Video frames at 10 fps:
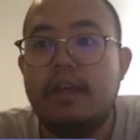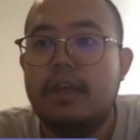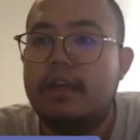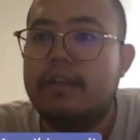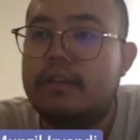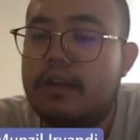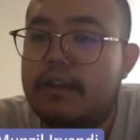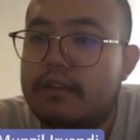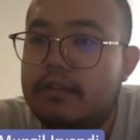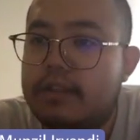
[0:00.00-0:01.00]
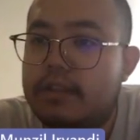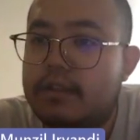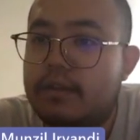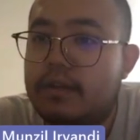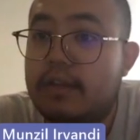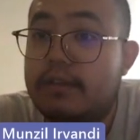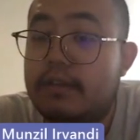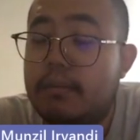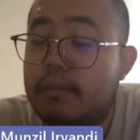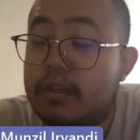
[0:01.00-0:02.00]
In 2022, you can
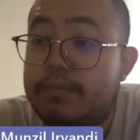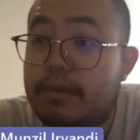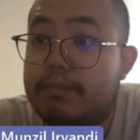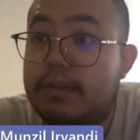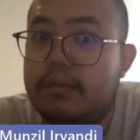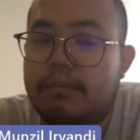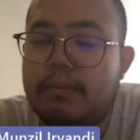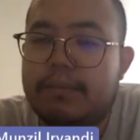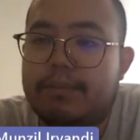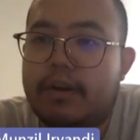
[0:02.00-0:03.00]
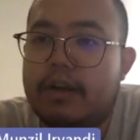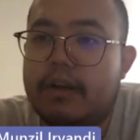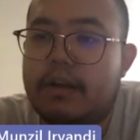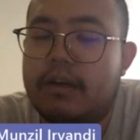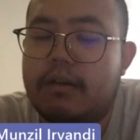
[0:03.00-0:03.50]
see most people buy product